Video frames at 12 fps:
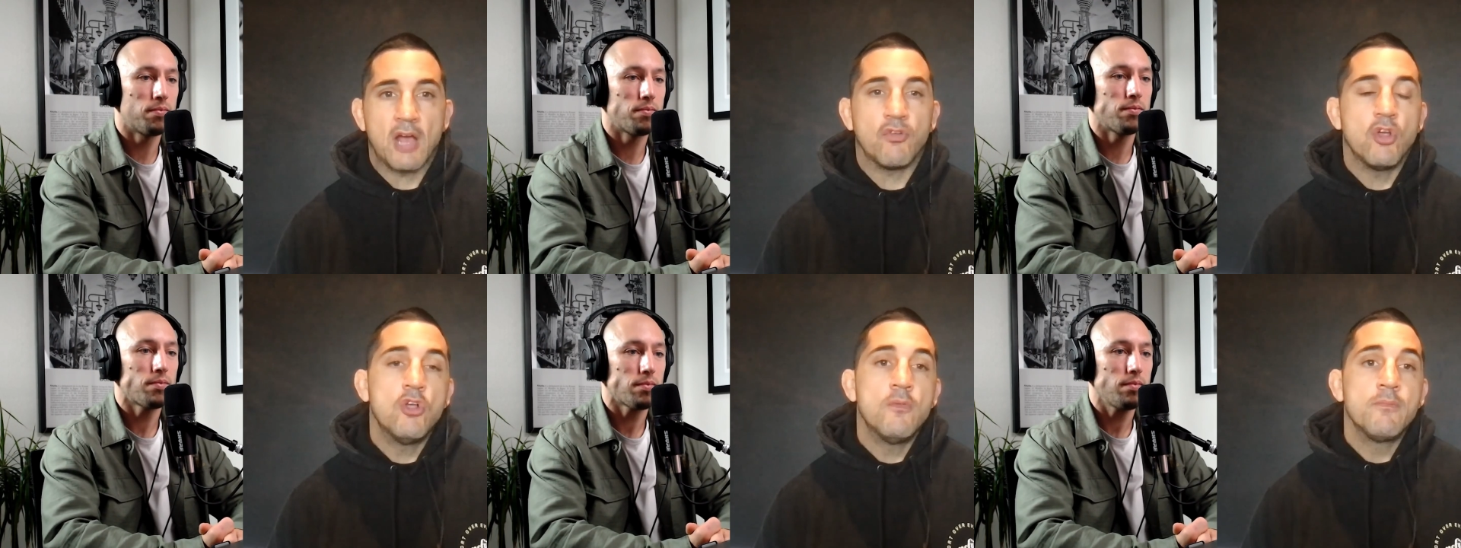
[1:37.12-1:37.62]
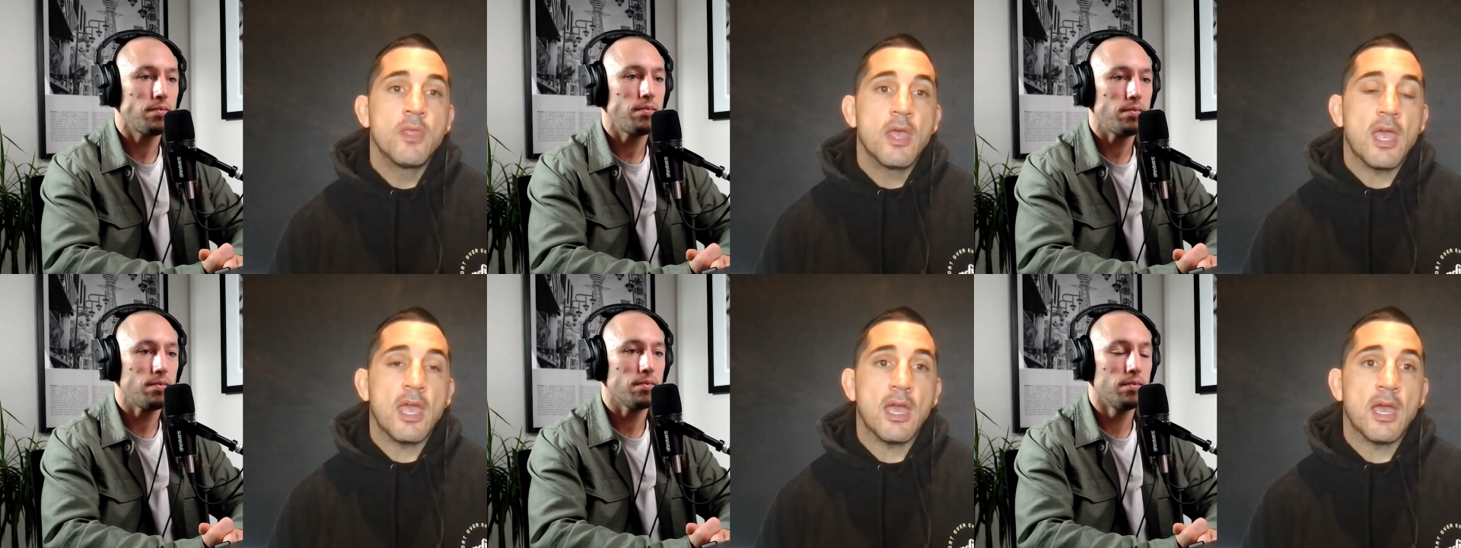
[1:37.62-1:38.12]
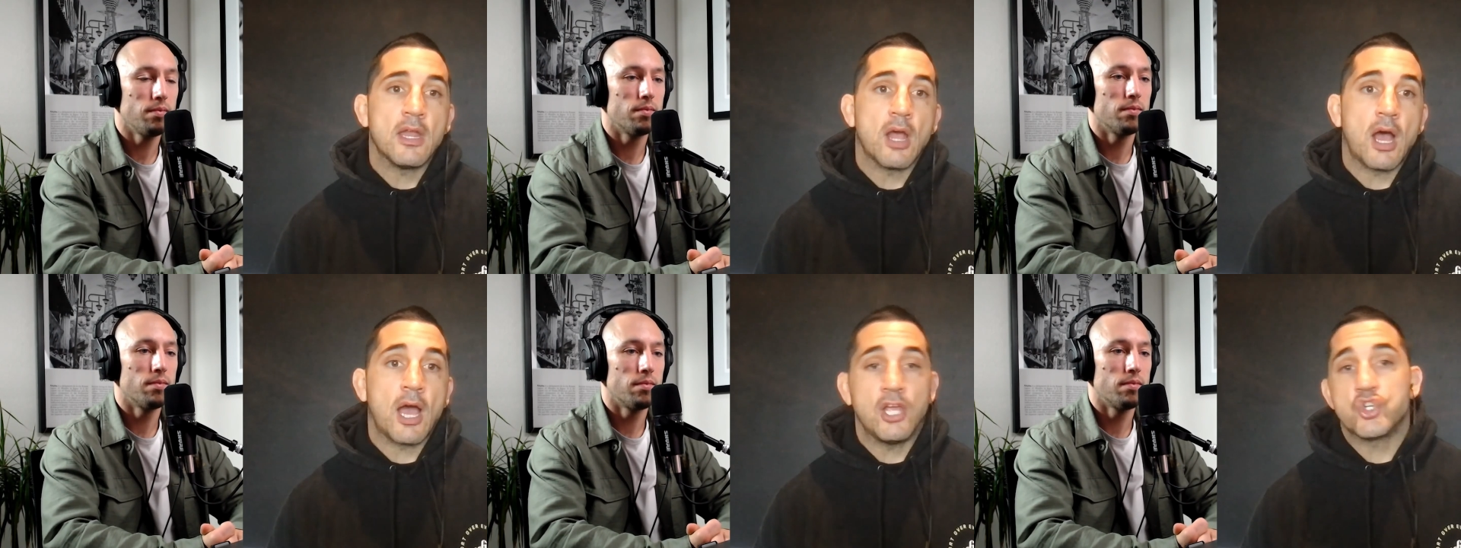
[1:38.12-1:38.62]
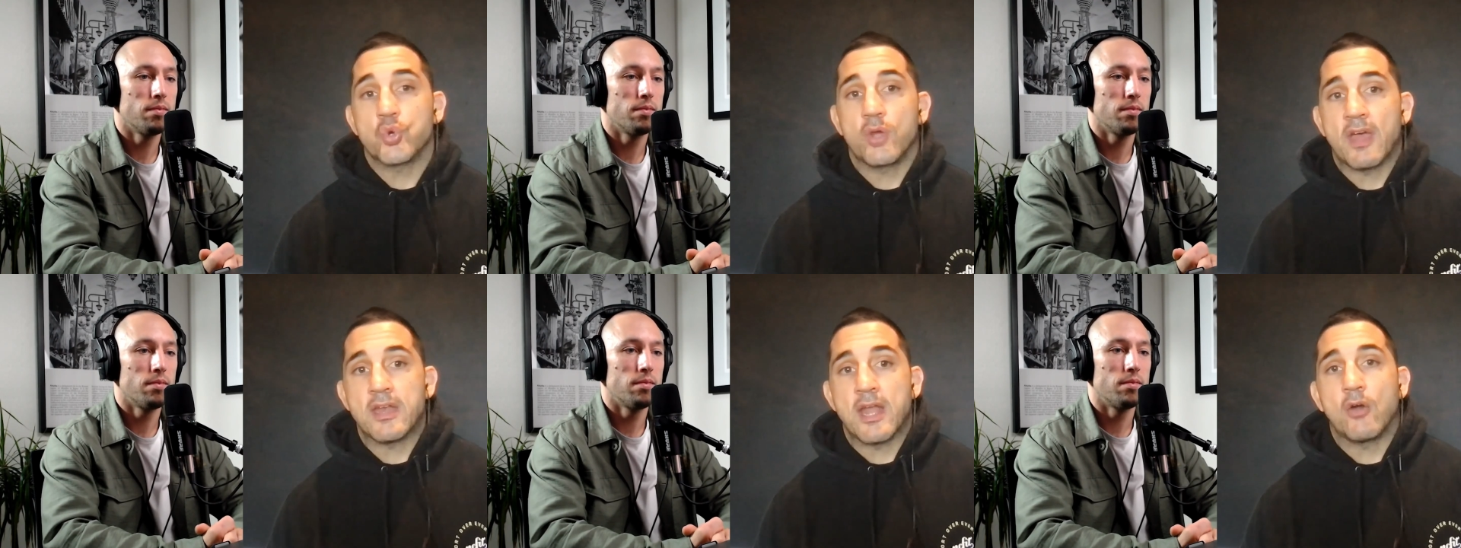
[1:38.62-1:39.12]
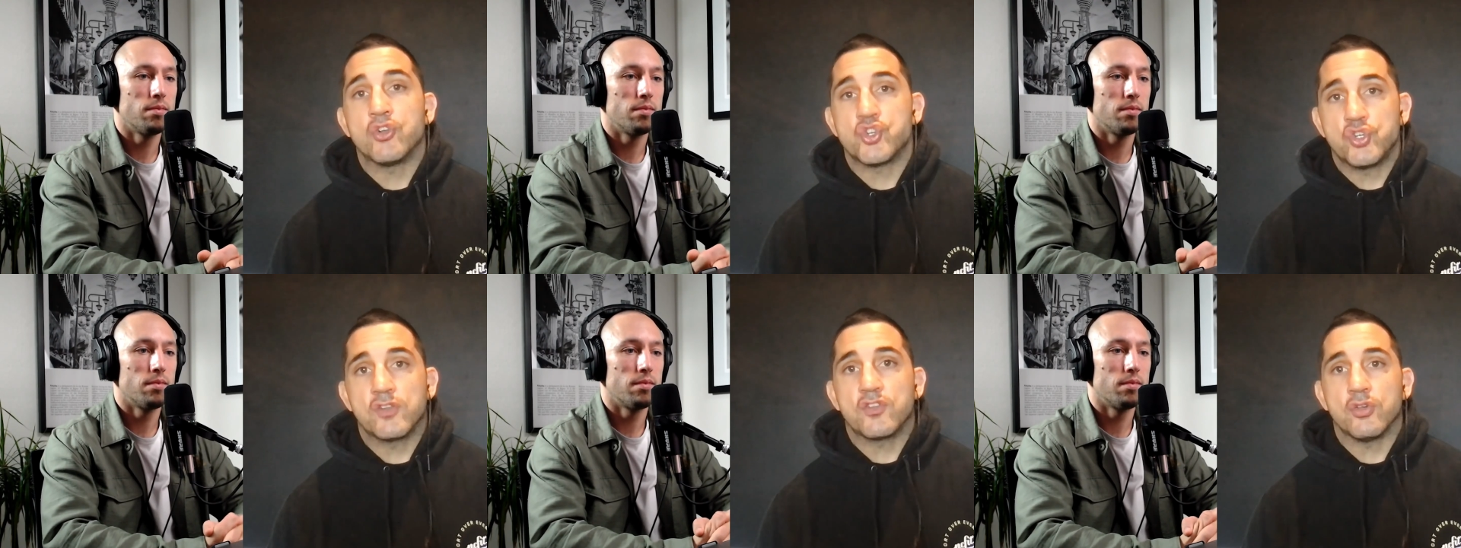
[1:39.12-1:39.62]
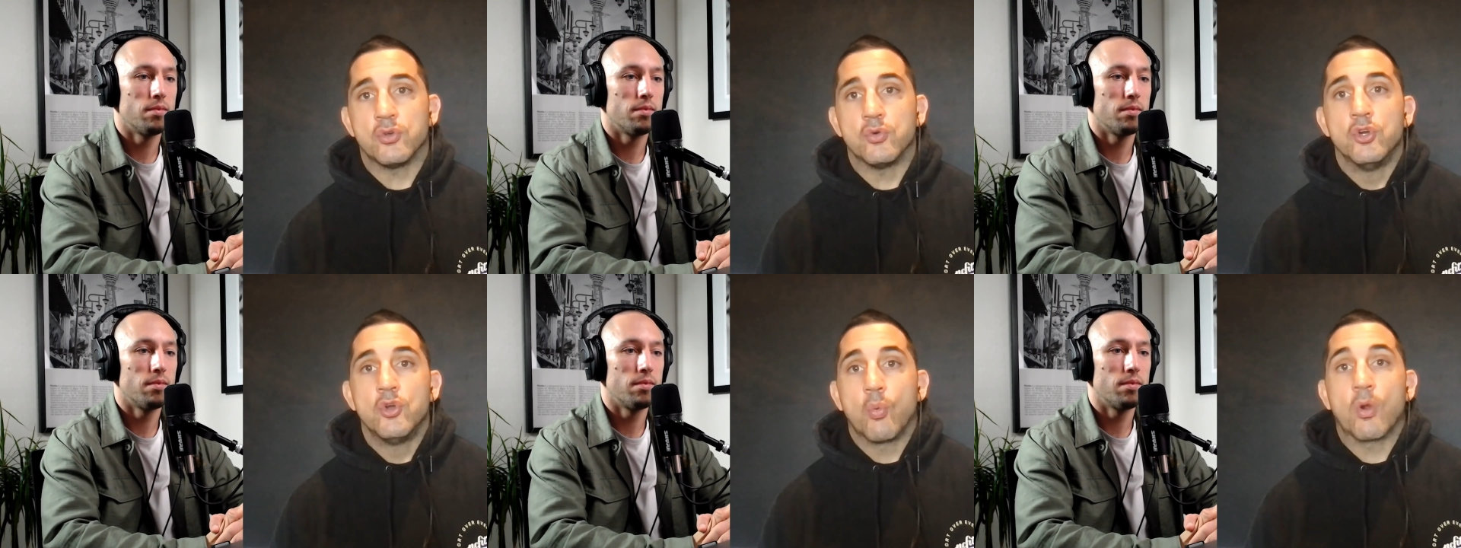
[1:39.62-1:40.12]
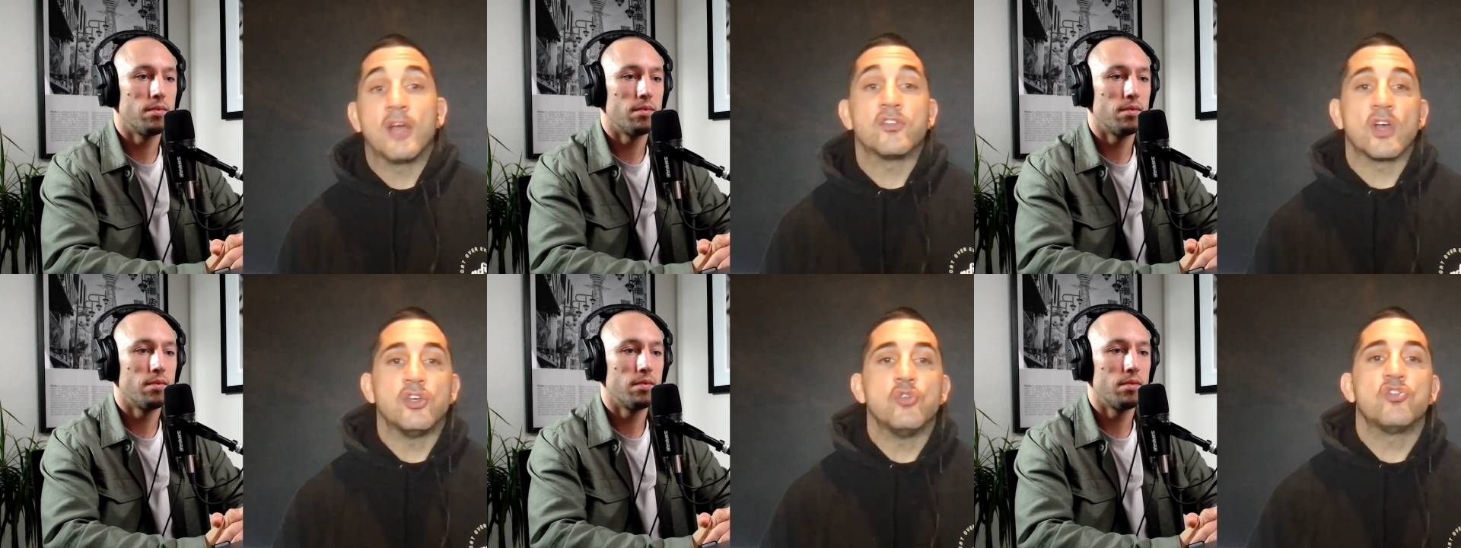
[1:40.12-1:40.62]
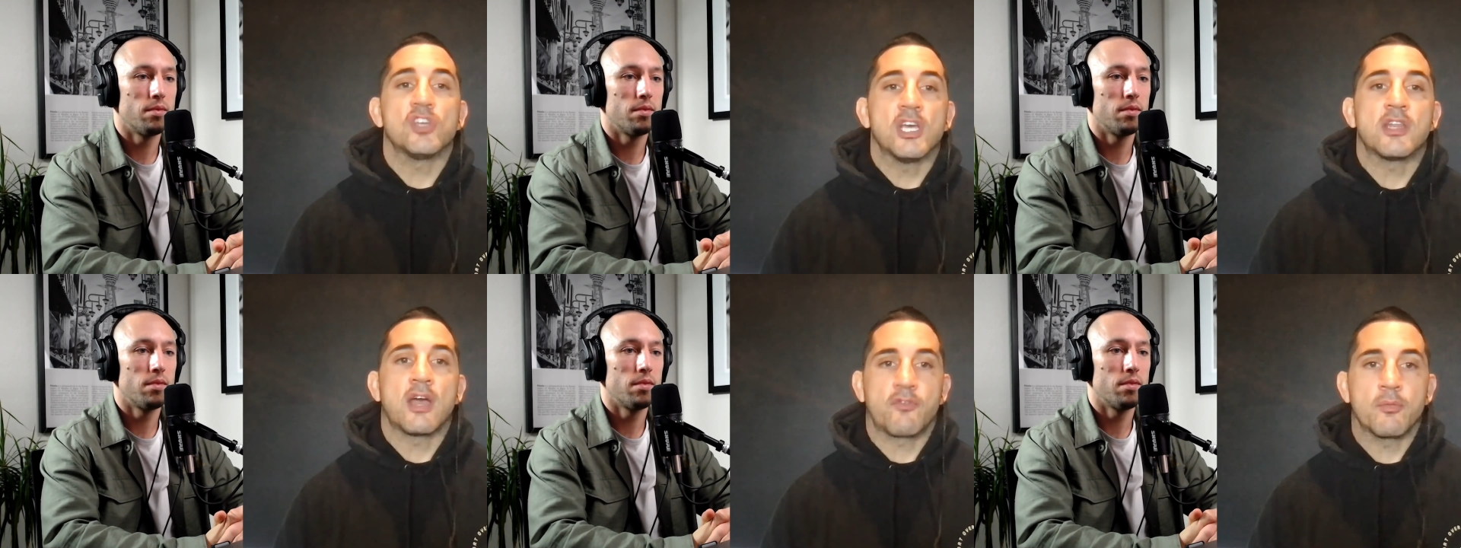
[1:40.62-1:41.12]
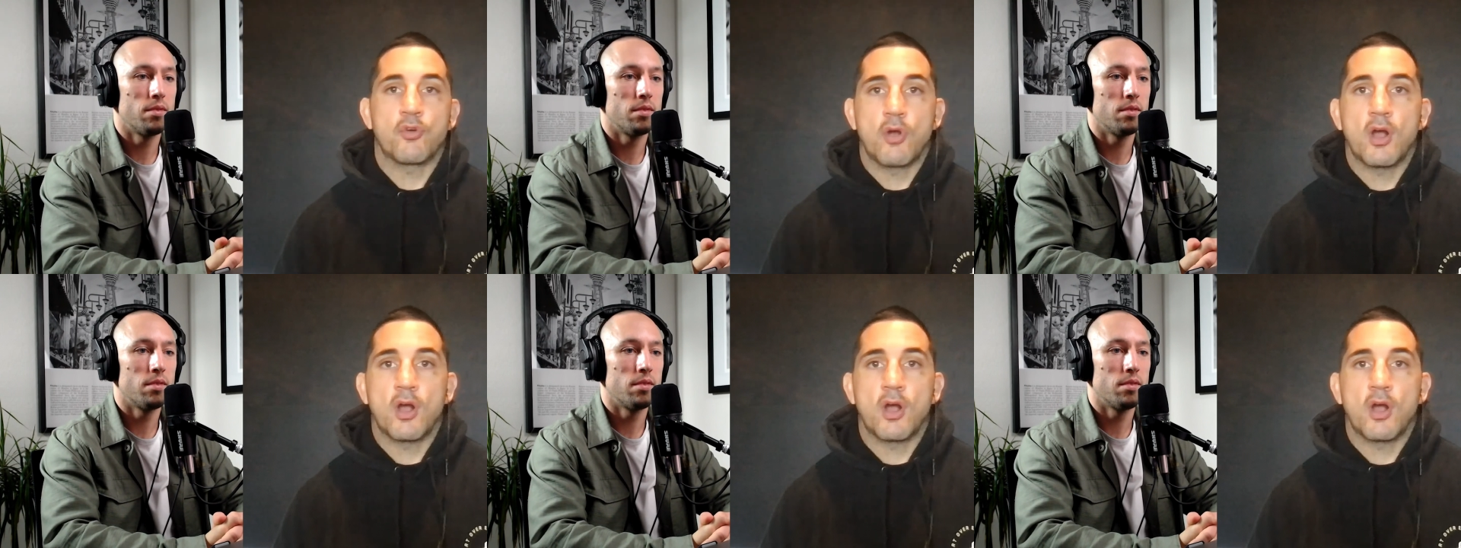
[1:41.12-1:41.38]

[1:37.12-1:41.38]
Speaker 1: have. And I enjoy that now in Jiu Jitsu, whereas I used to get that from